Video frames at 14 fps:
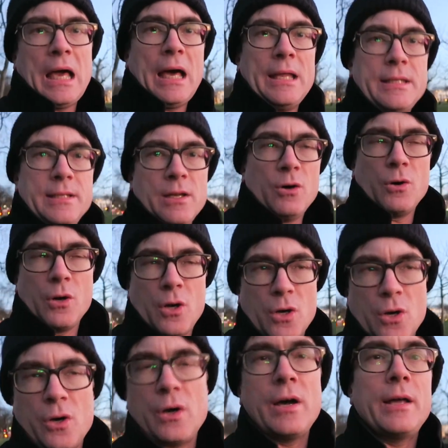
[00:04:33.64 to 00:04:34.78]
and in Hong
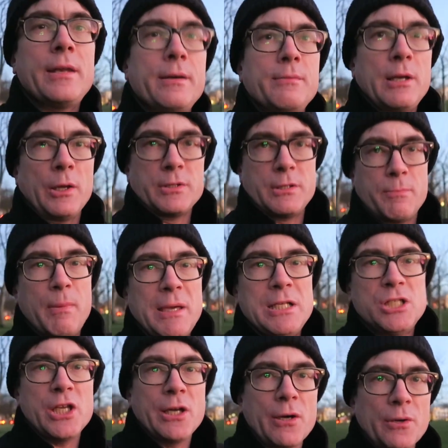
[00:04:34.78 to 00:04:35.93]
Kong and I went on to
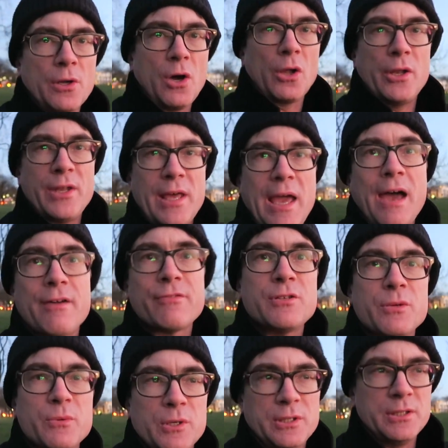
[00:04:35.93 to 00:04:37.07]
Beijing on holiday
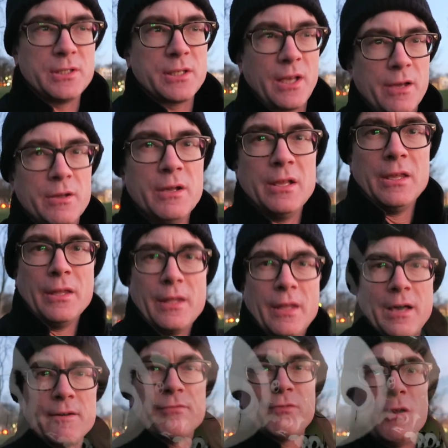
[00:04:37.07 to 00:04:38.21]
afterwards. So I've